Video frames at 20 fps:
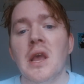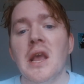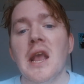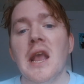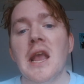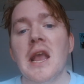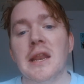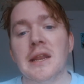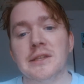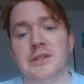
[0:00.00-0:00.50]

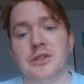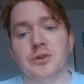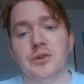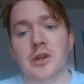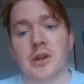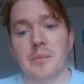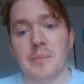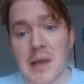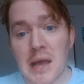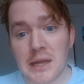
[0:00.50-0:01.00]
And as you can
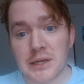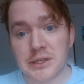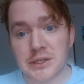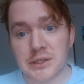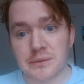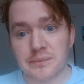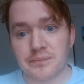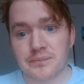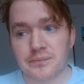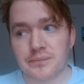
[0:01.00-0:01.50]

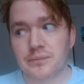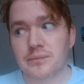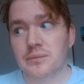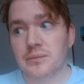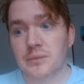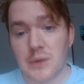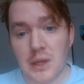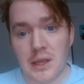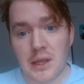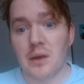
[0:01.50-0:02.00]
imagine,
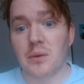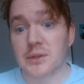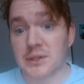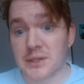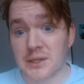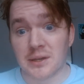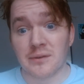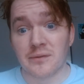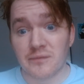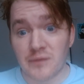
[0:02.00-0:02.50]
it
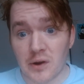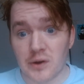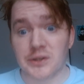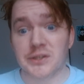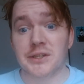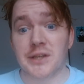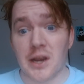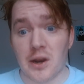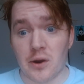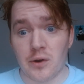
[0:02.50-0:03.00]
was very
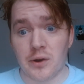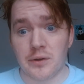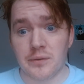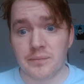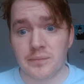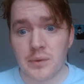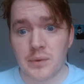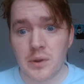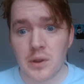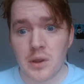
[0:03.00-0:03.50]
scary.
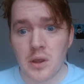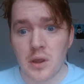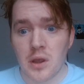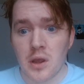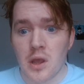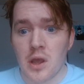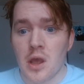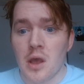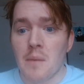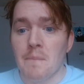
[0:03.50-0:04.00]

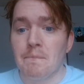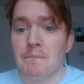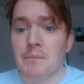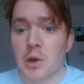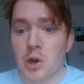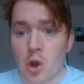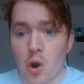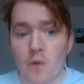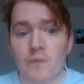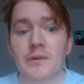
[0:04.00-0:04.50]

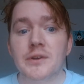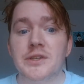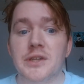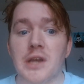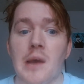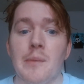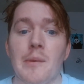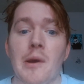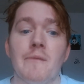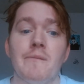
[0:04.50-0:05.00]
But over
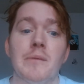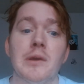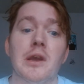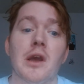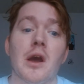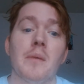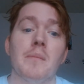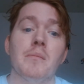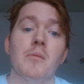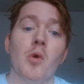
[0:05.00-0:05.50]
time, I've
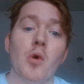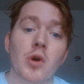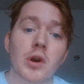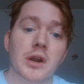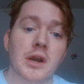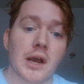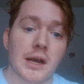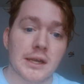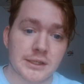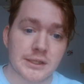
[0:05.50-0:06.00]
become more
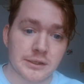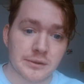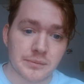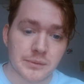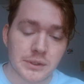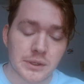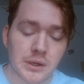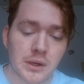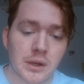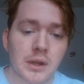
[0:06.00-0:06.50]

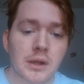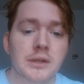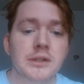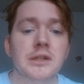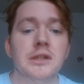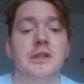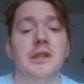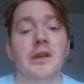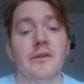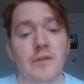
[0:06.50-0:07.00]
accustomed to
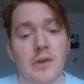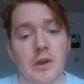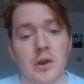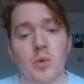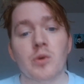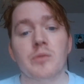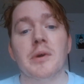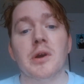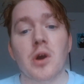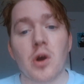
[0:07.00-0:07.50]
living
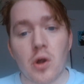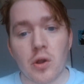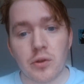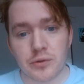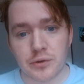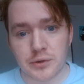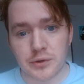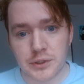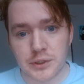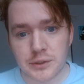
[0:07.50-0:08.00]
with my
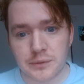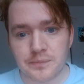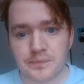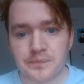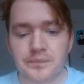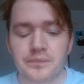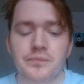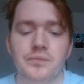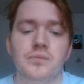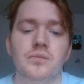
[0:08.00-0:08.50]
alters.
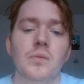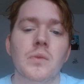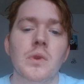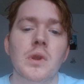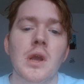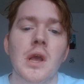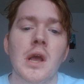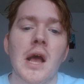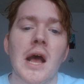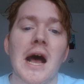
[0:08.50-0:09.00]

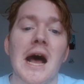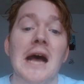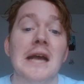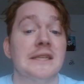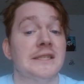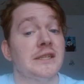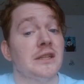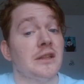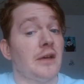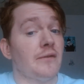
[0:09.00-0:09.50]
I
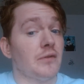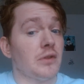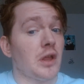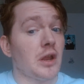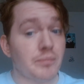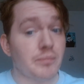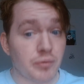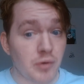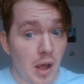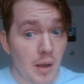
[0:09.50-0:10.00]
still have a lot
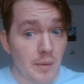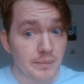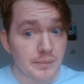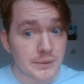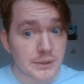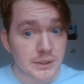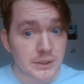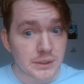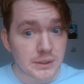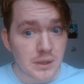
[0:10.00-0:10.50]
of
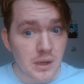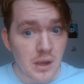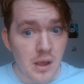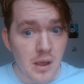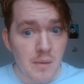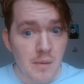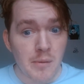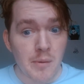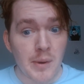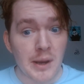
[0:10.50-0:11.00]
problems,
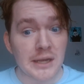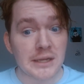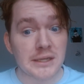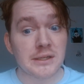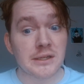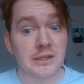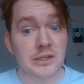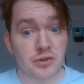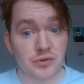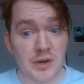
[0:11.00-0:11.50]
but my
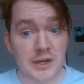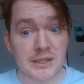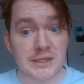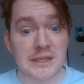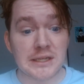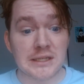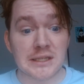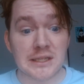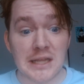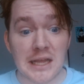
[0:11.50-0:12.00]
distress
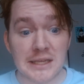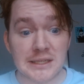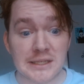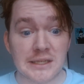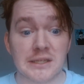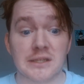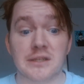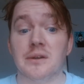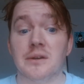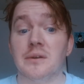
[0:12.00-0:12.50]
is
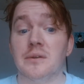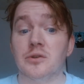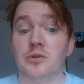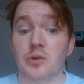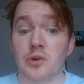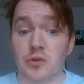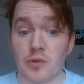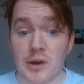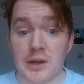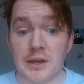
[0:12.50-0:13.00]
lessened to
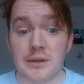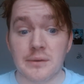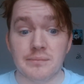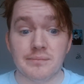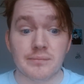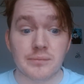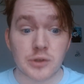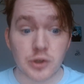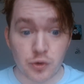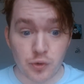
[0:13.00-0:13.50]
a
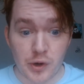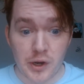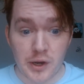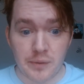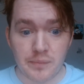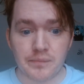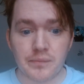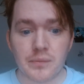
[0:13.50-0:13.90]
great degree.